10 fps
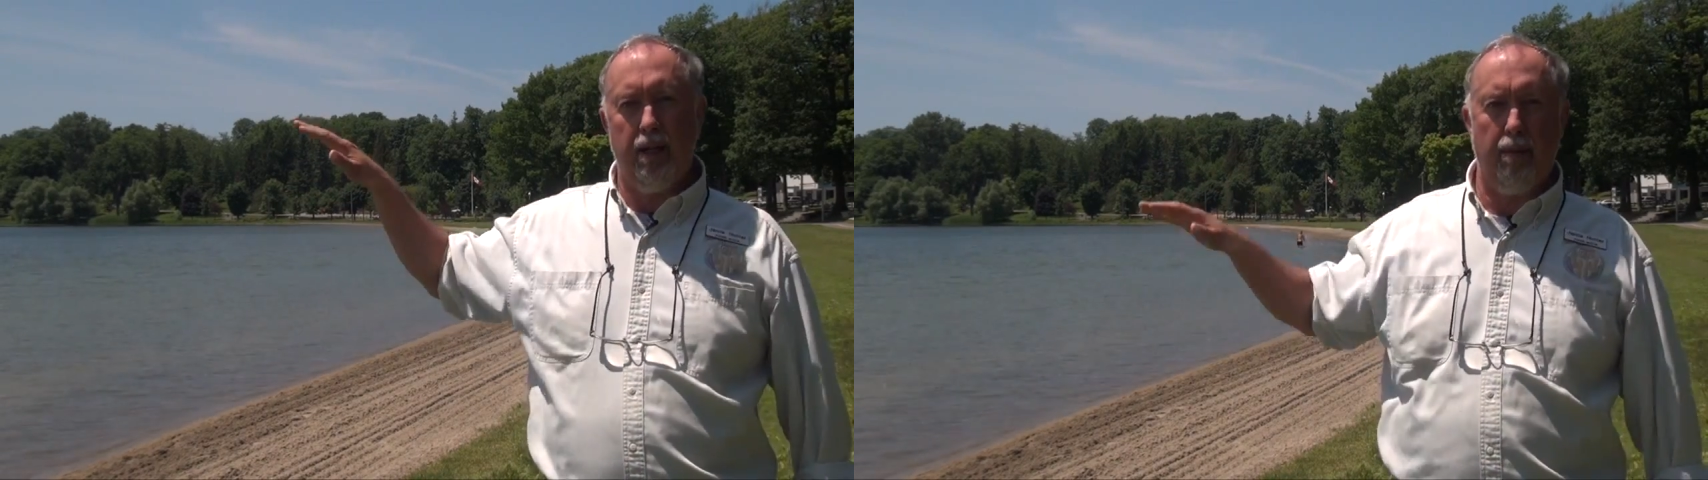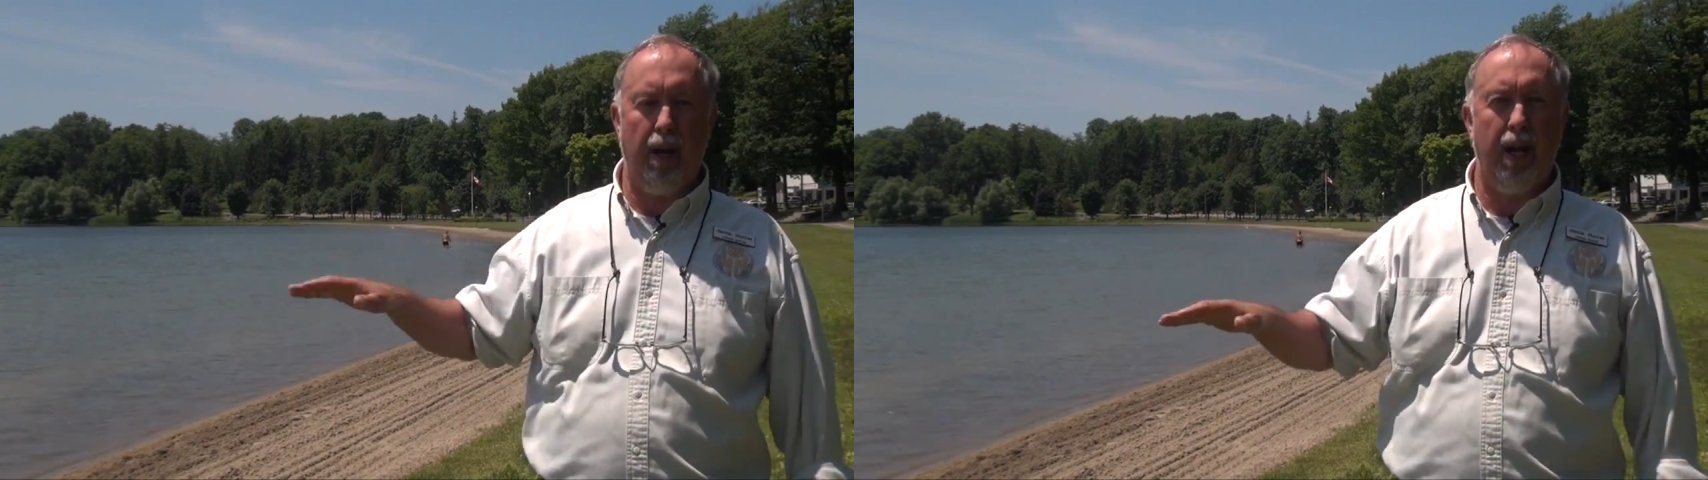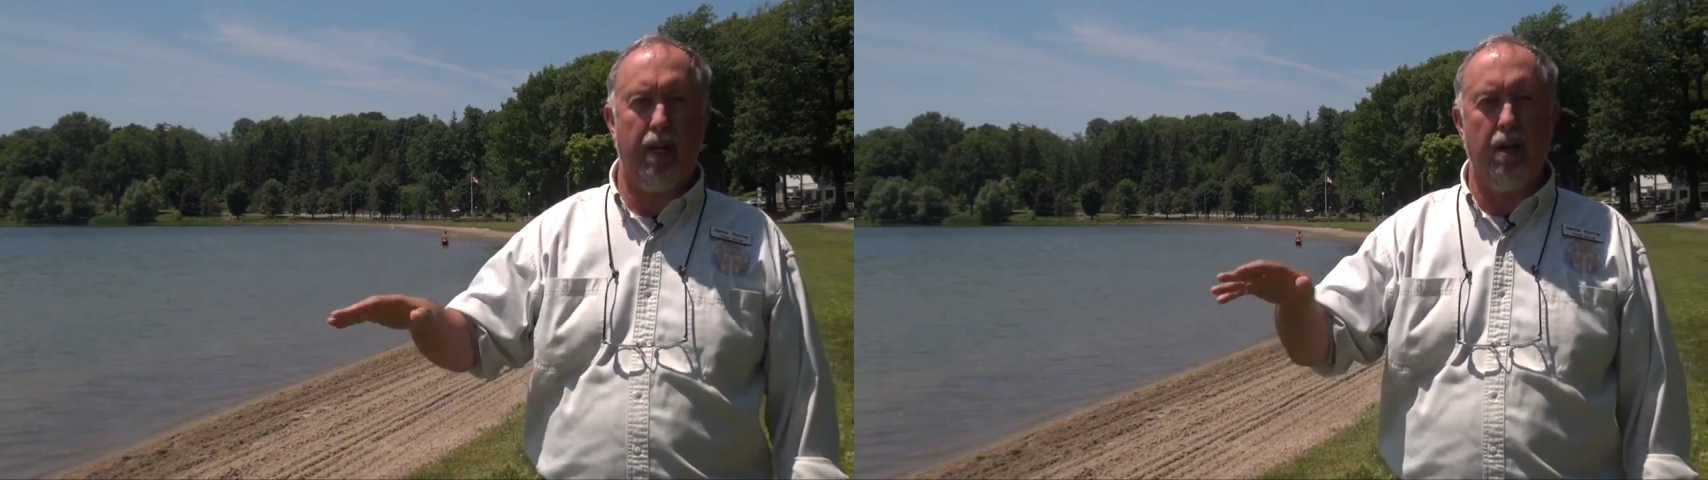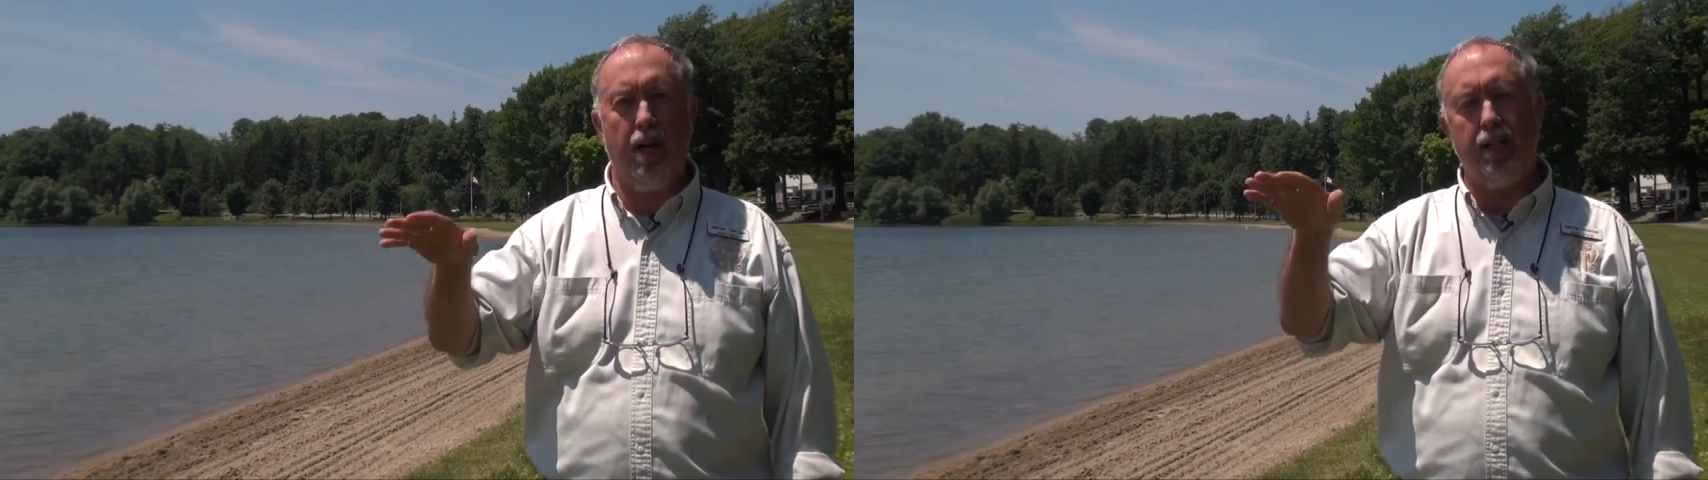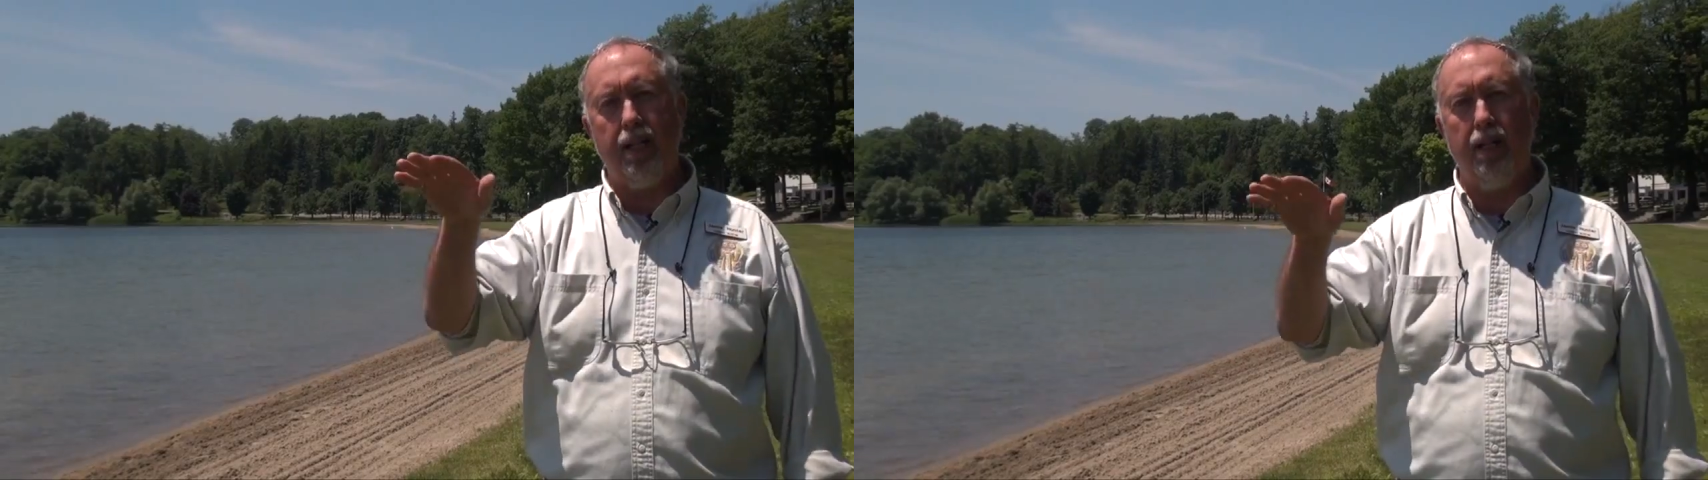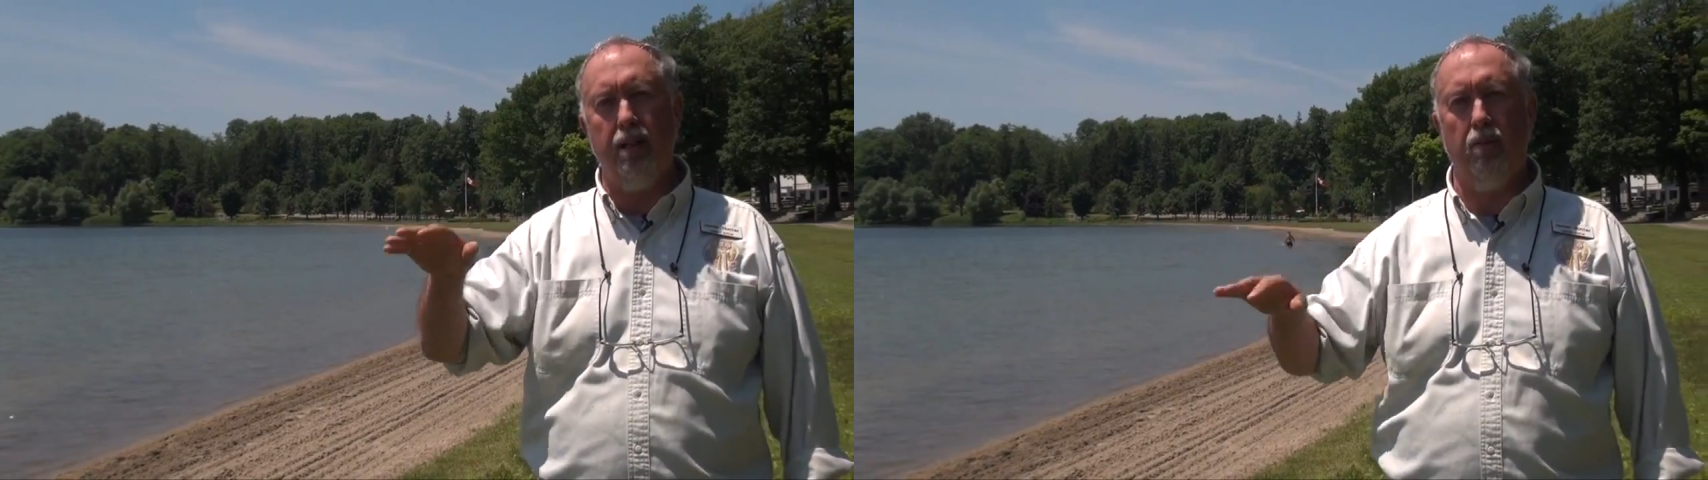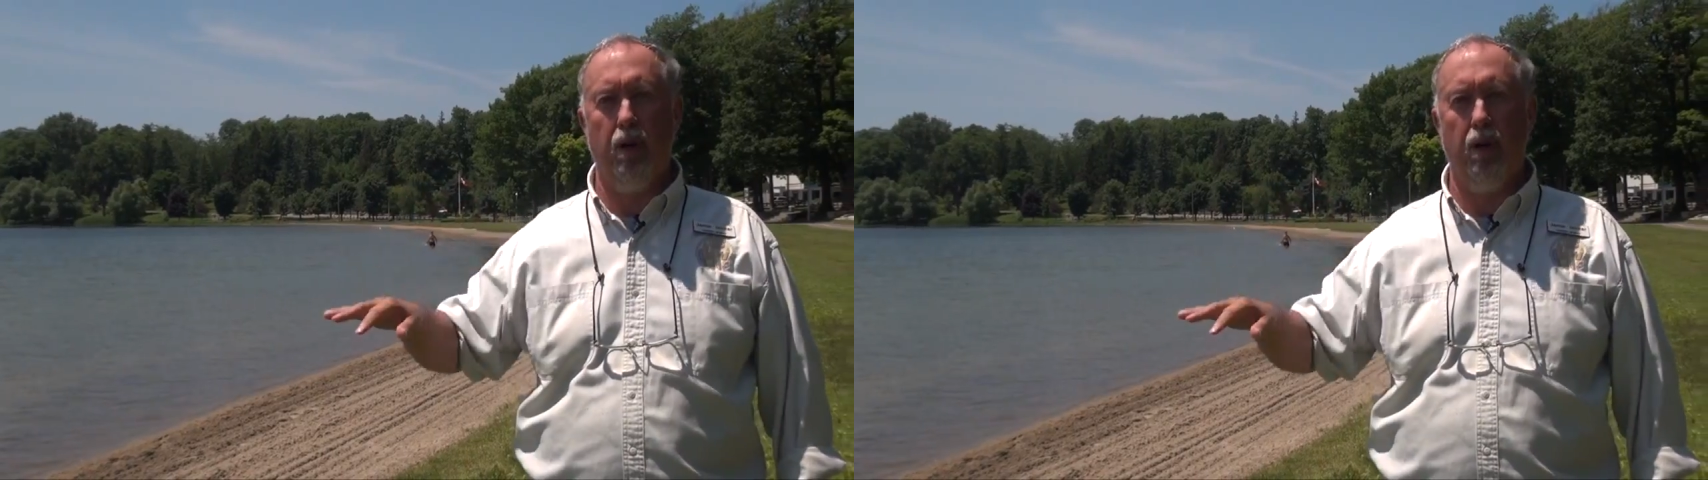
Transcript: thereby causing